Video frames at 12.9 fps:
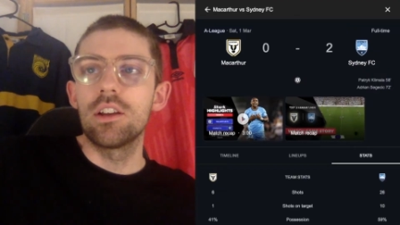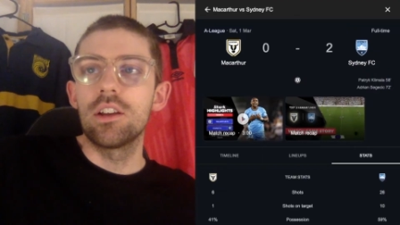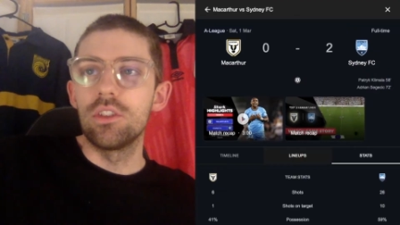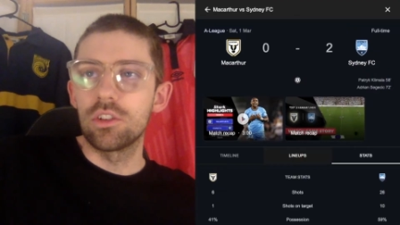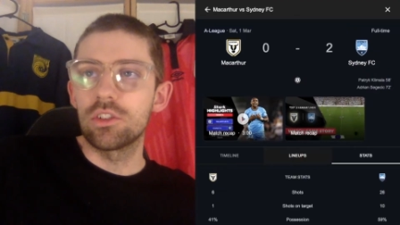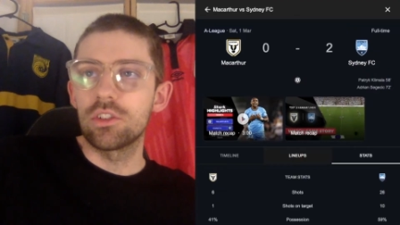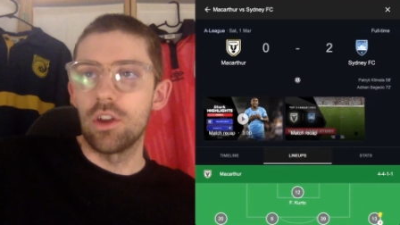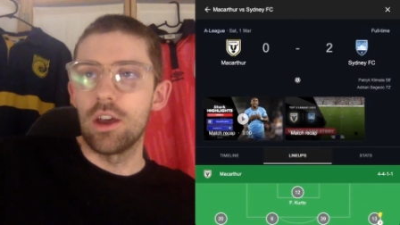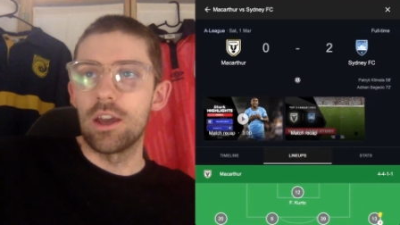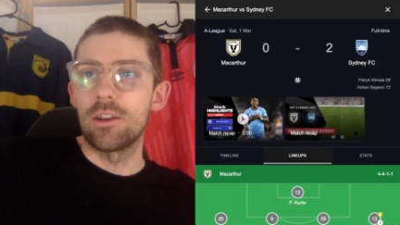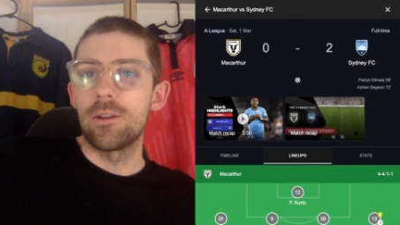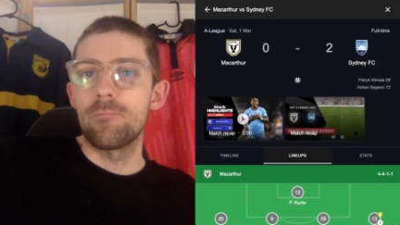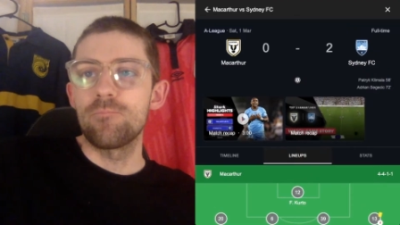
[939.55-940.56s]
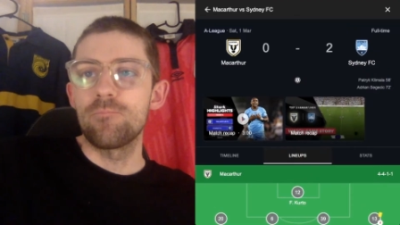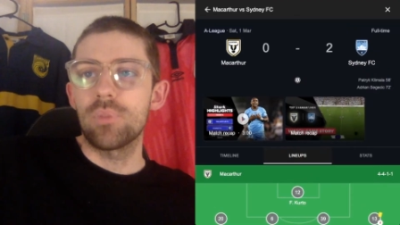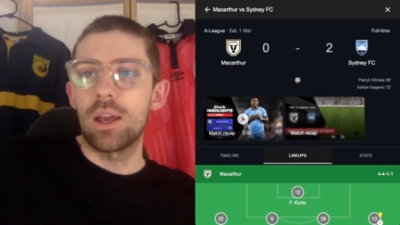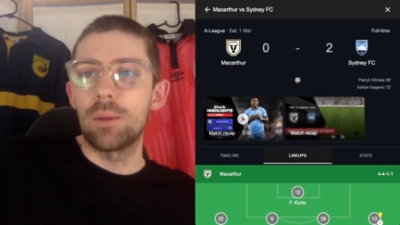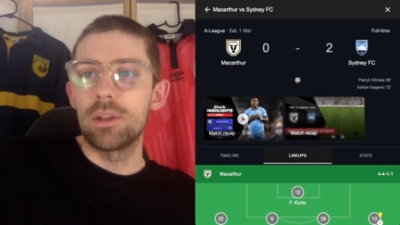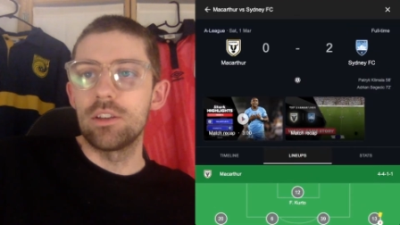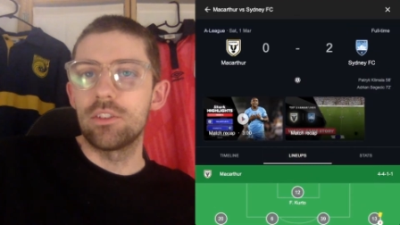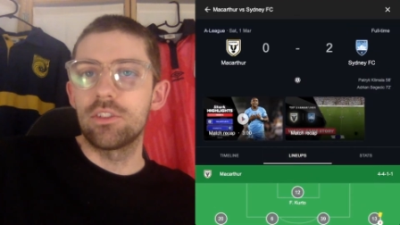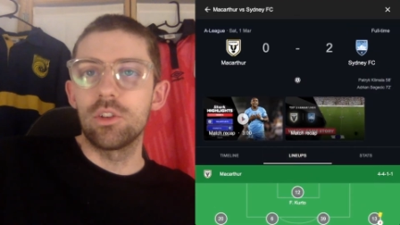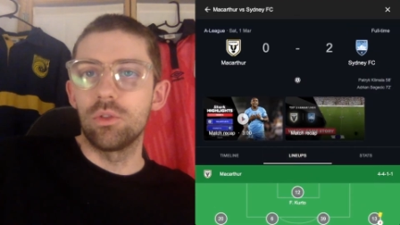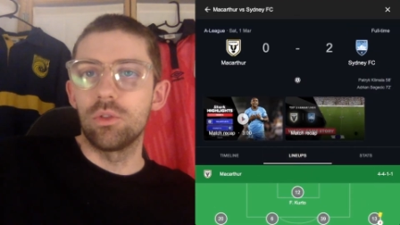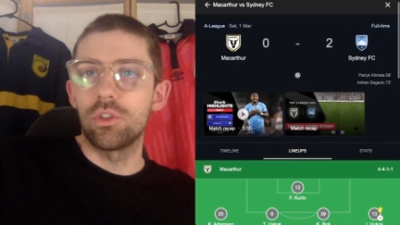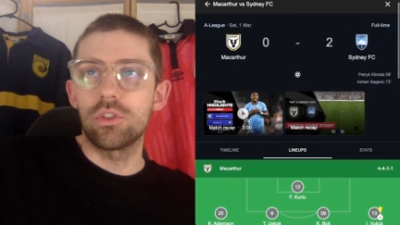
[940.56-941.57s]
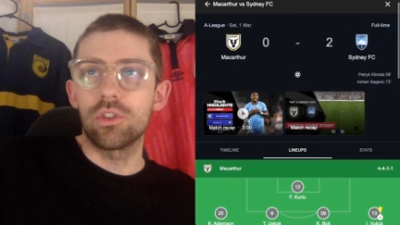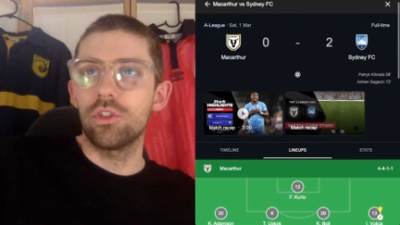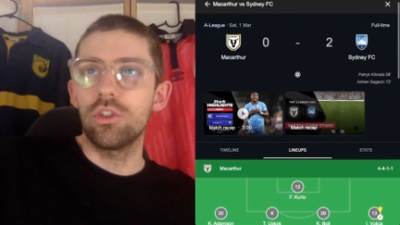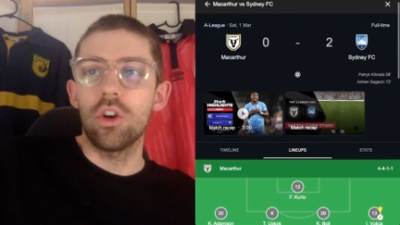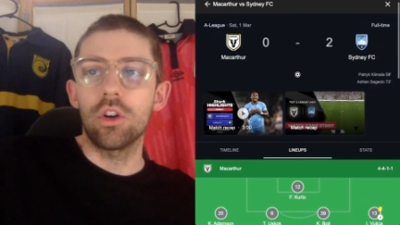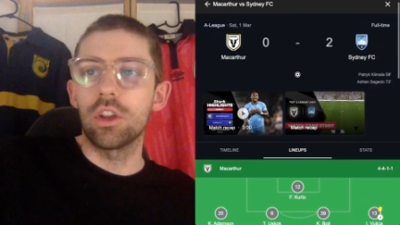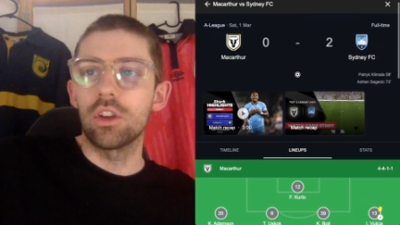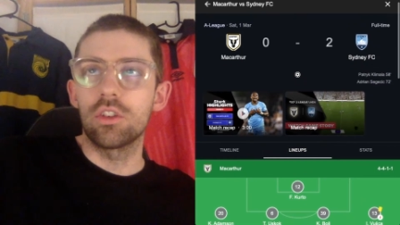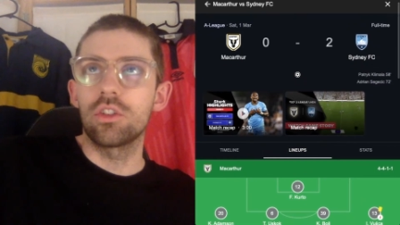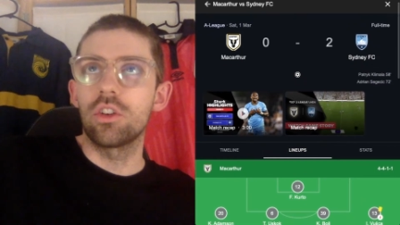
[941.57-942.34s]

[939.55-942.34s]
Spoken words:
the side. I mean, still just a shocking